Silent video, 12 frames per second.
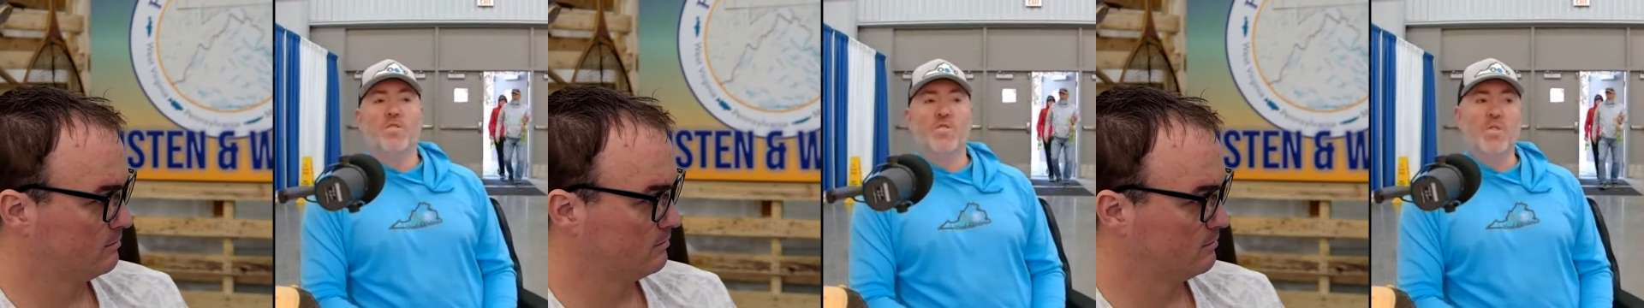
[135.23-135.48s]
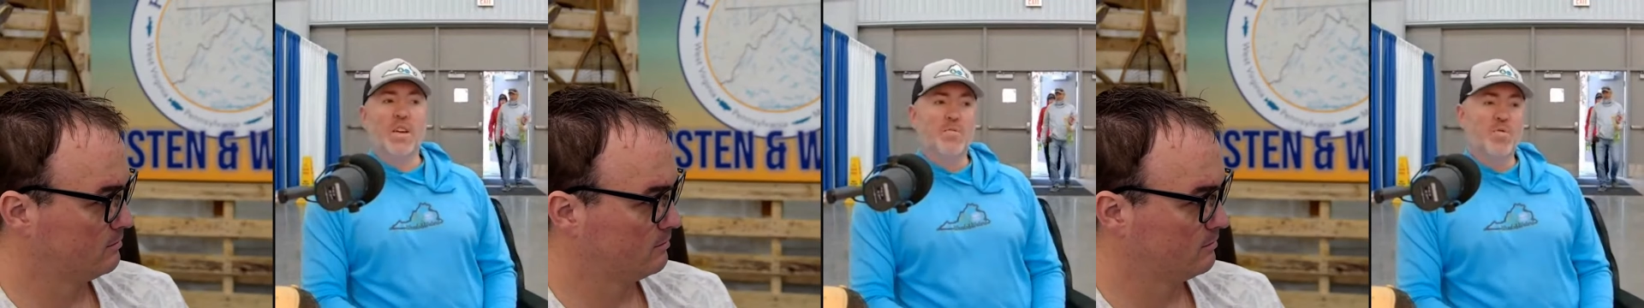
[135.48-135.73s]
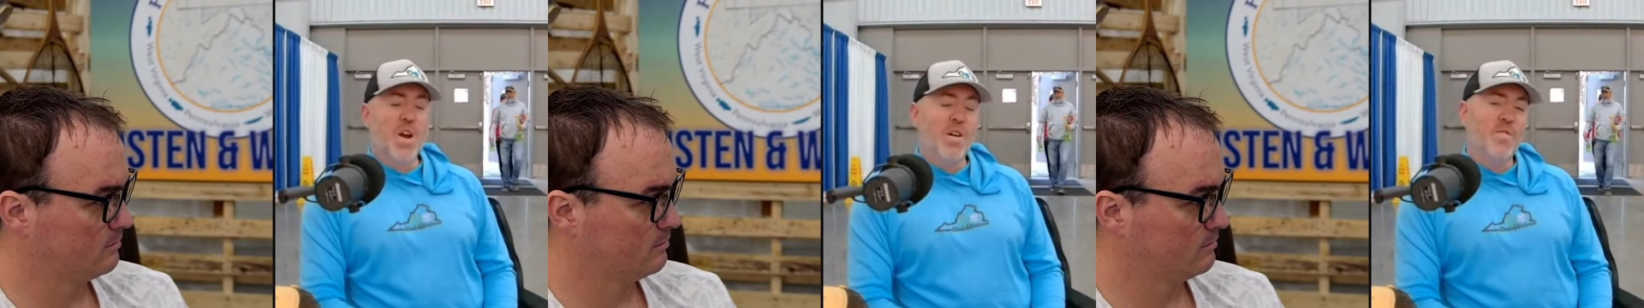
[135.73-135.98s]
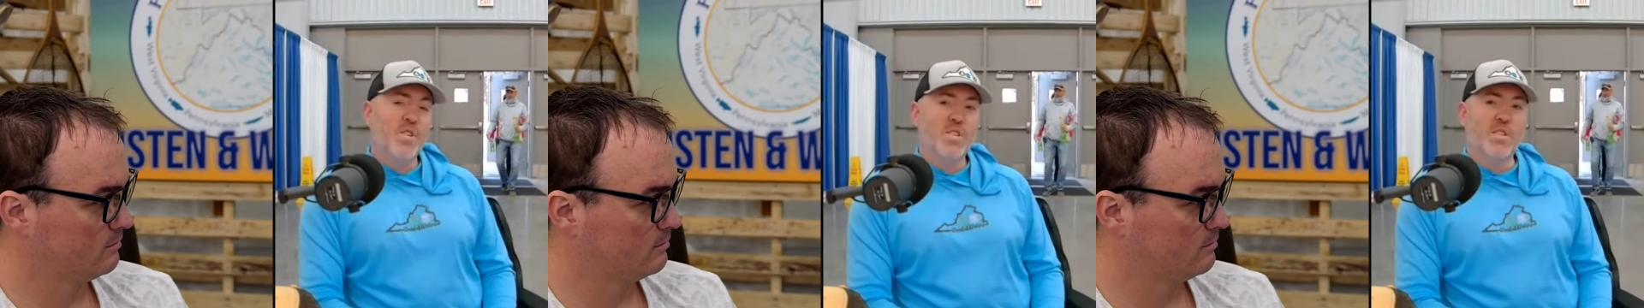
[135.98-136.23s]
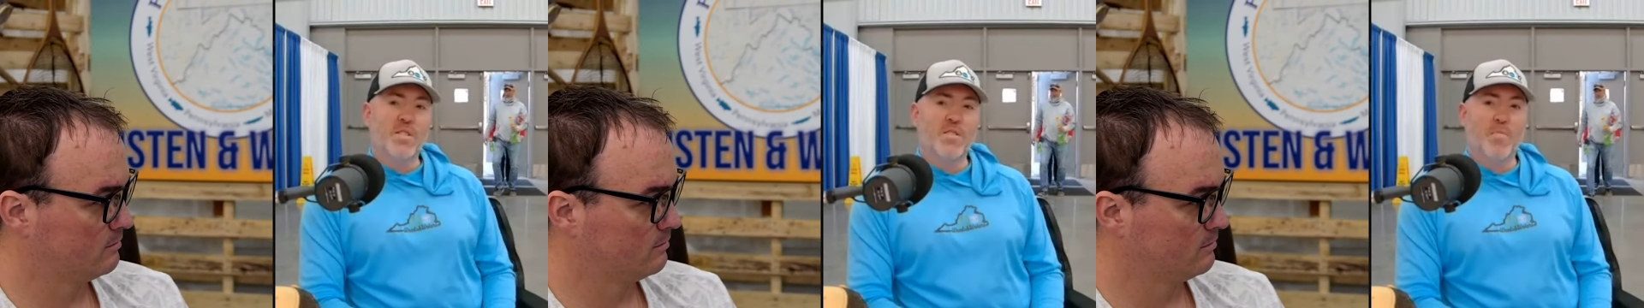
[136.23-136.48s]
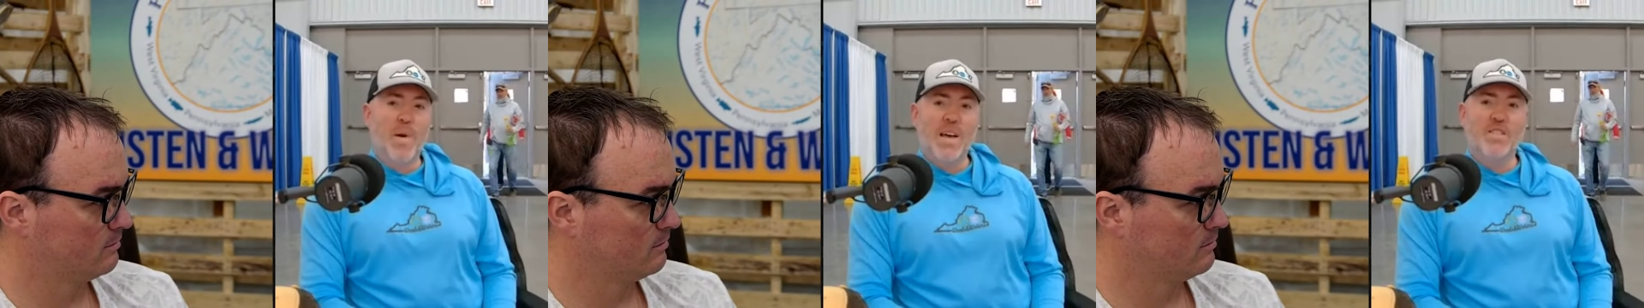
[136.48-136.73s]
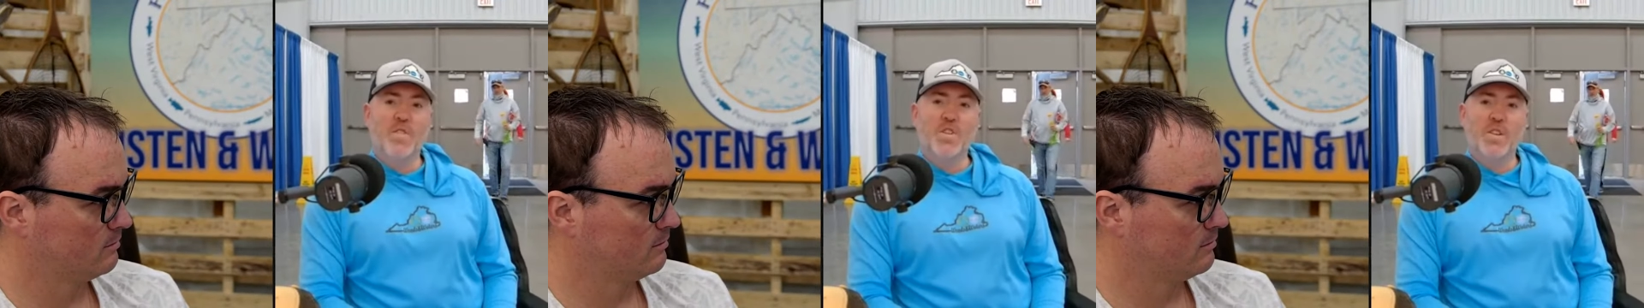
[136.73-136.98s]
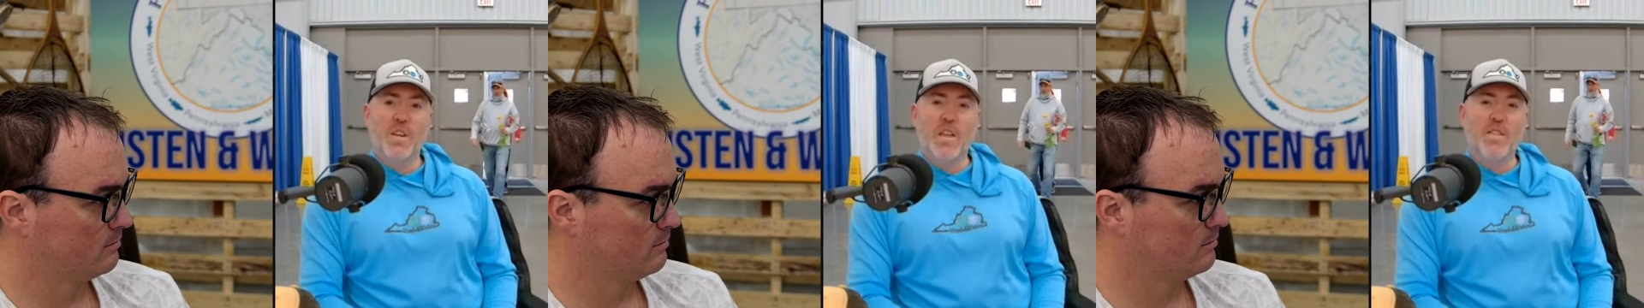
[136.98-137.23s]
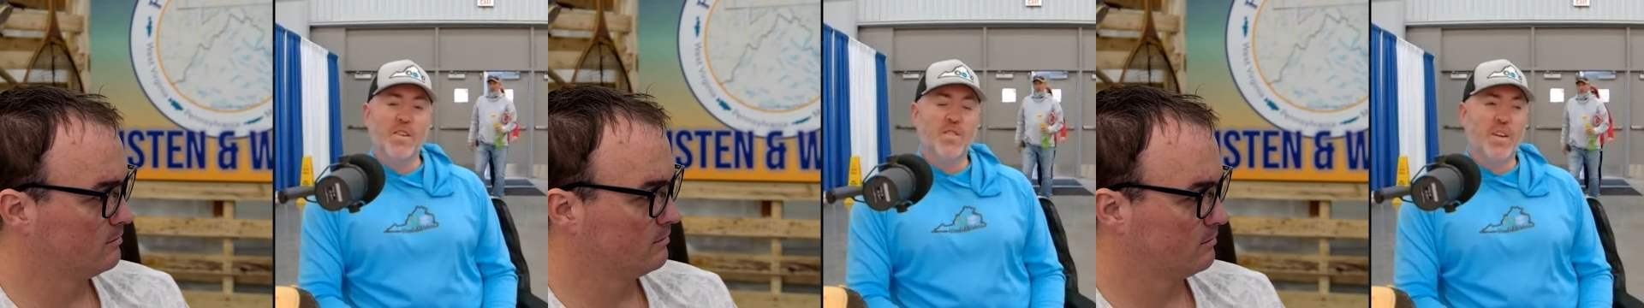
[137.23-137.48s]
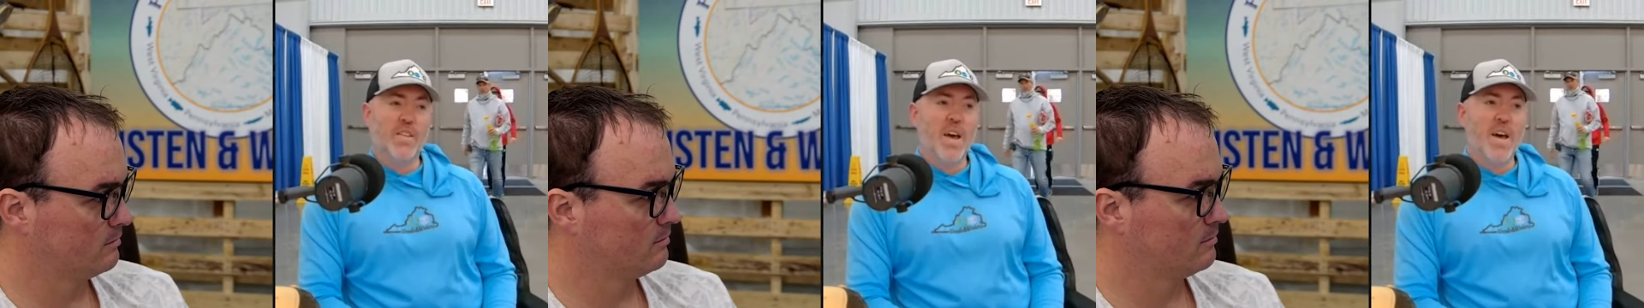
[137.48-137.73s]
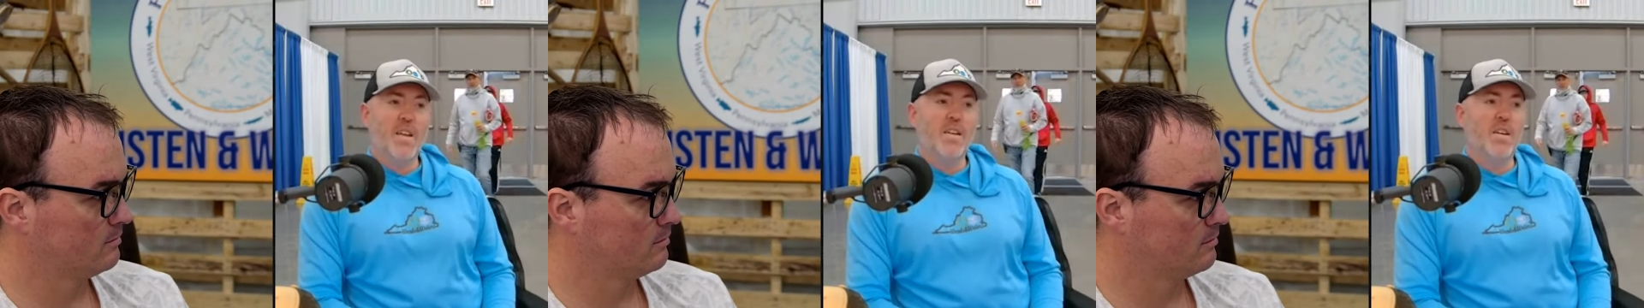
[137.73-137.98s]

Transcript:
Speaker 1: doing like some trout fishing and some bass fishing and things like that.